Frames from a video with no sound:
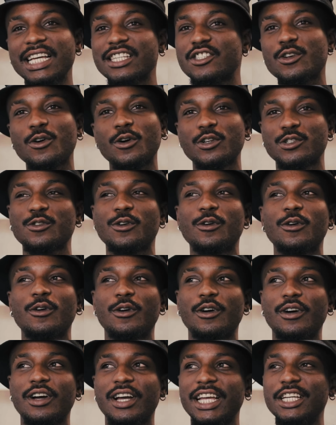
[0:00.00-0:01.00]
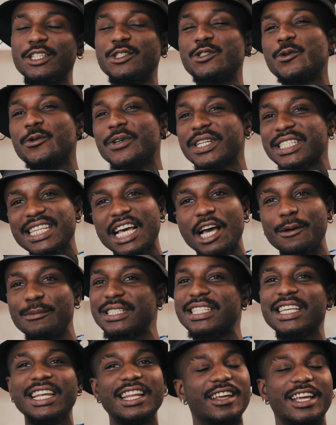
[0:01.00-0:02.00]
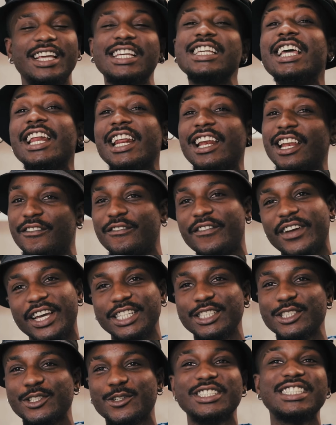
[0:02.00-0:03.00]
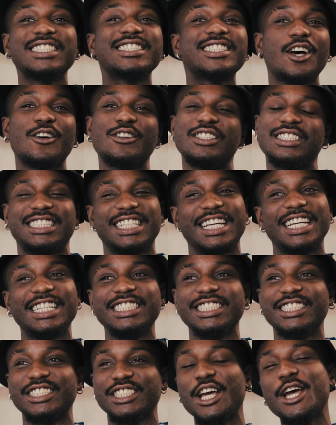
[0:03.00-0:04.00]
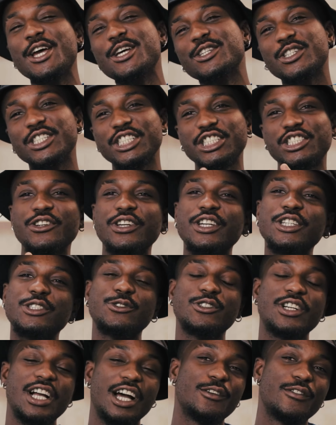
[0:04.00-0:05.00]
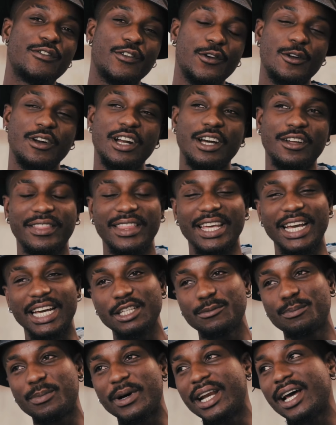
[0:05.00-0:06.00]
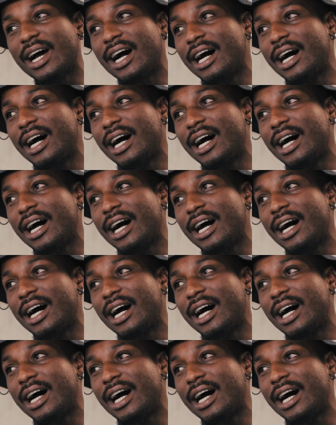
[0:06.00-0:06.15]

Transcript: it's also in 2 weeks time it's irrelevant because the sound changes. So it's tricky to kind of roll out that. But